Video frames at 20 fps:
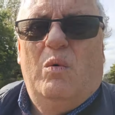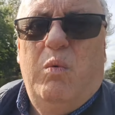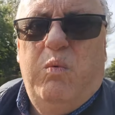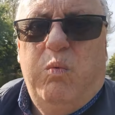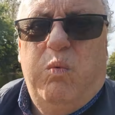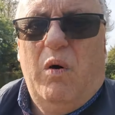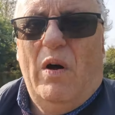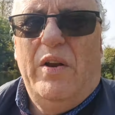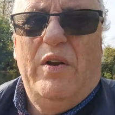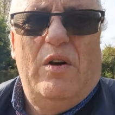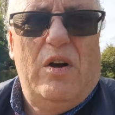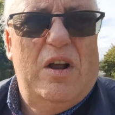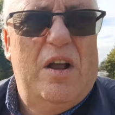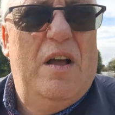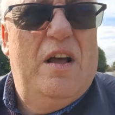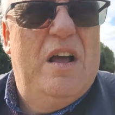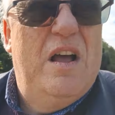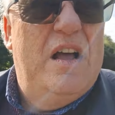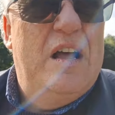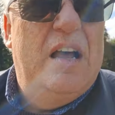Why not
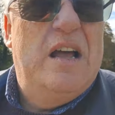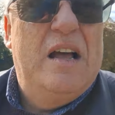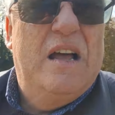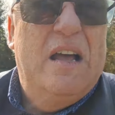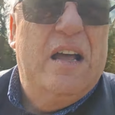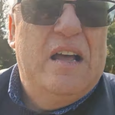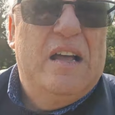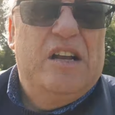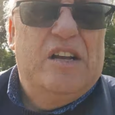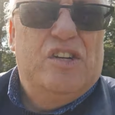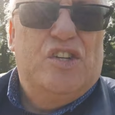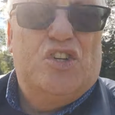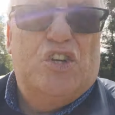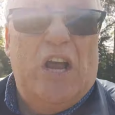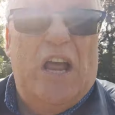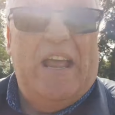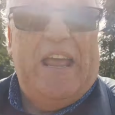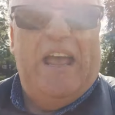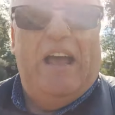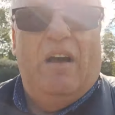
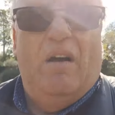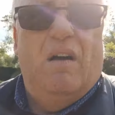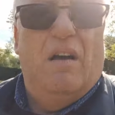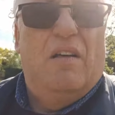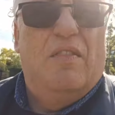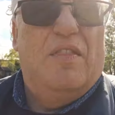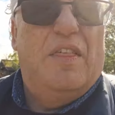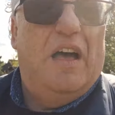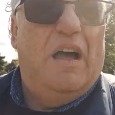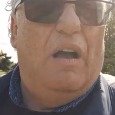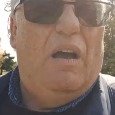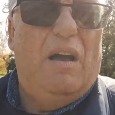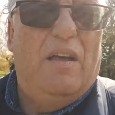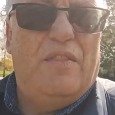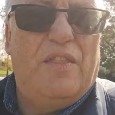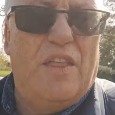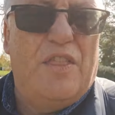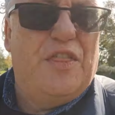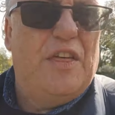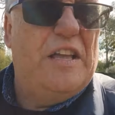check out
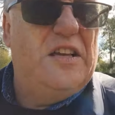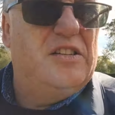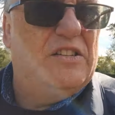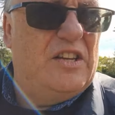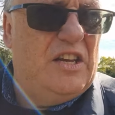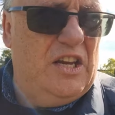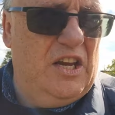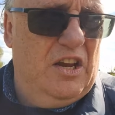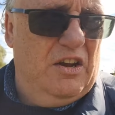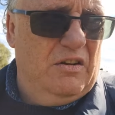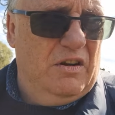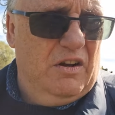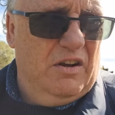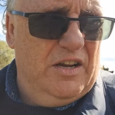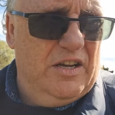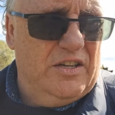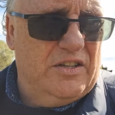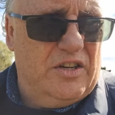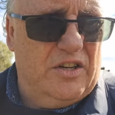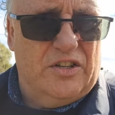the things that you
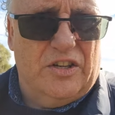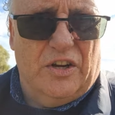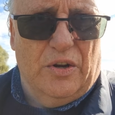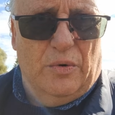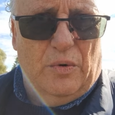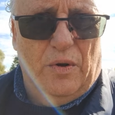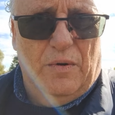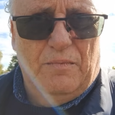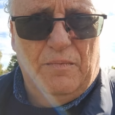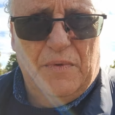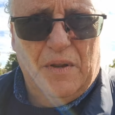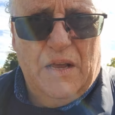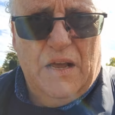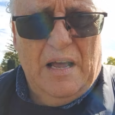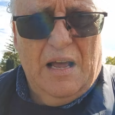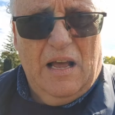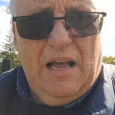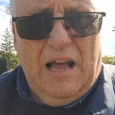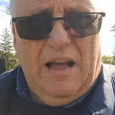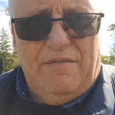like to do?
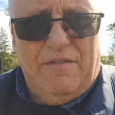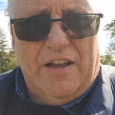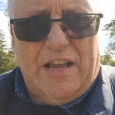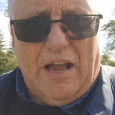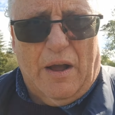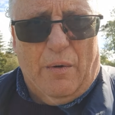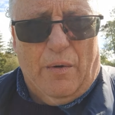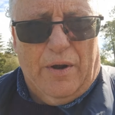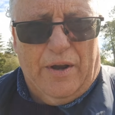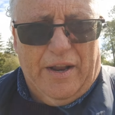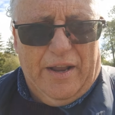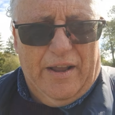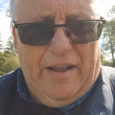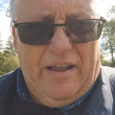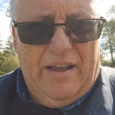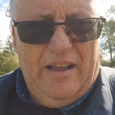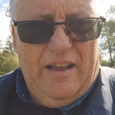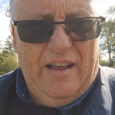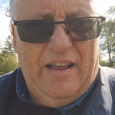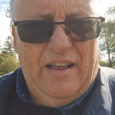Have a go at it.
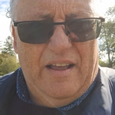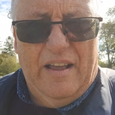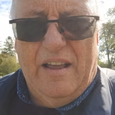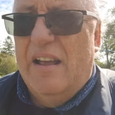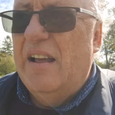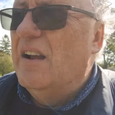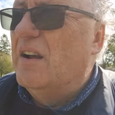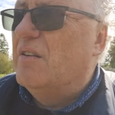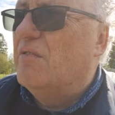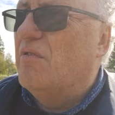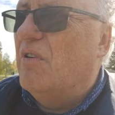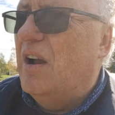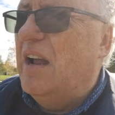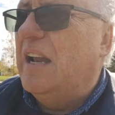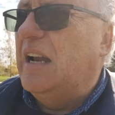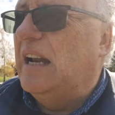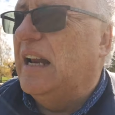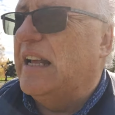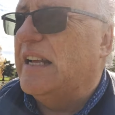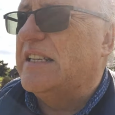
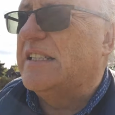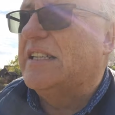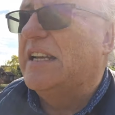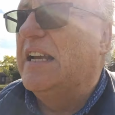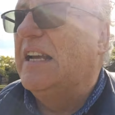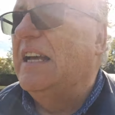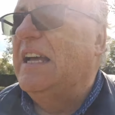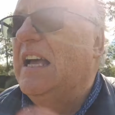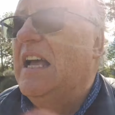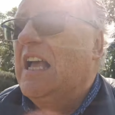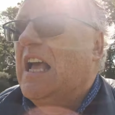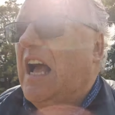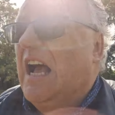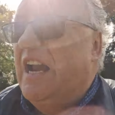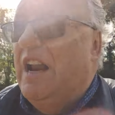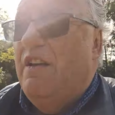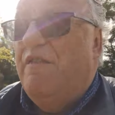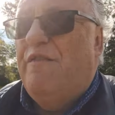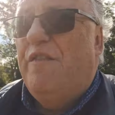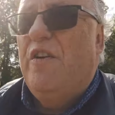Write a list.
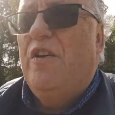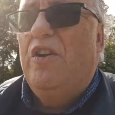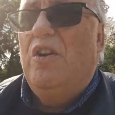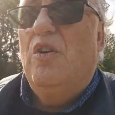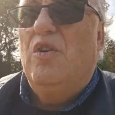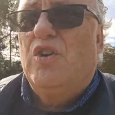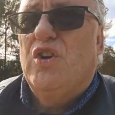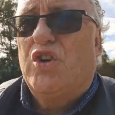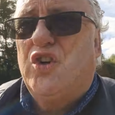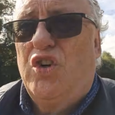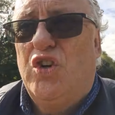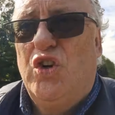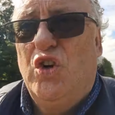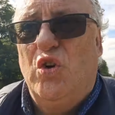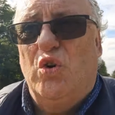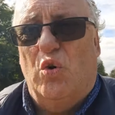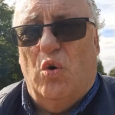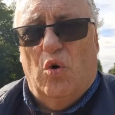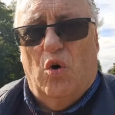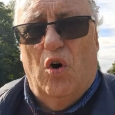And if you're not
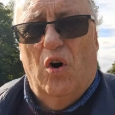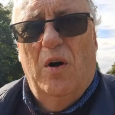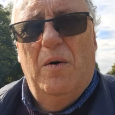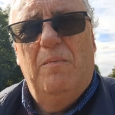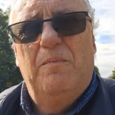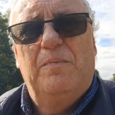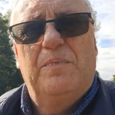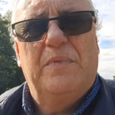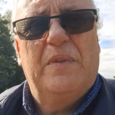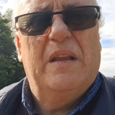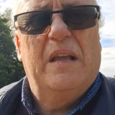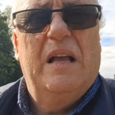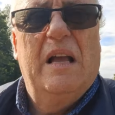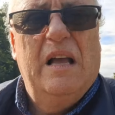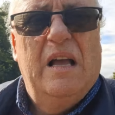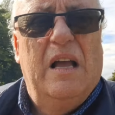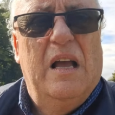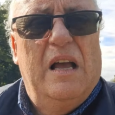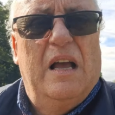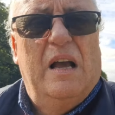sure,
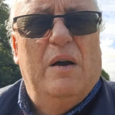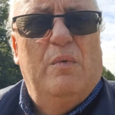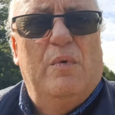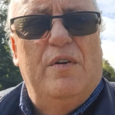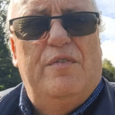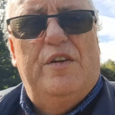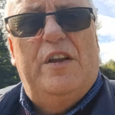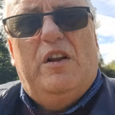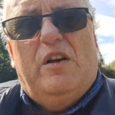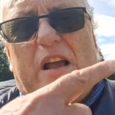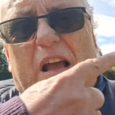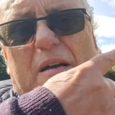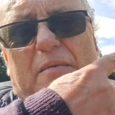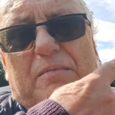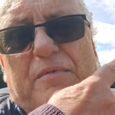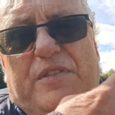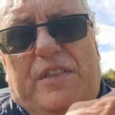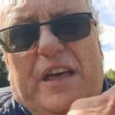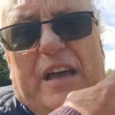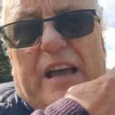well, if you look
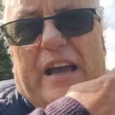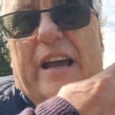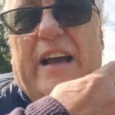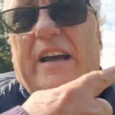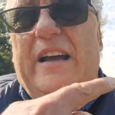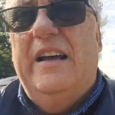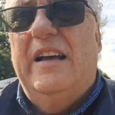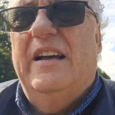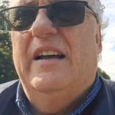up there,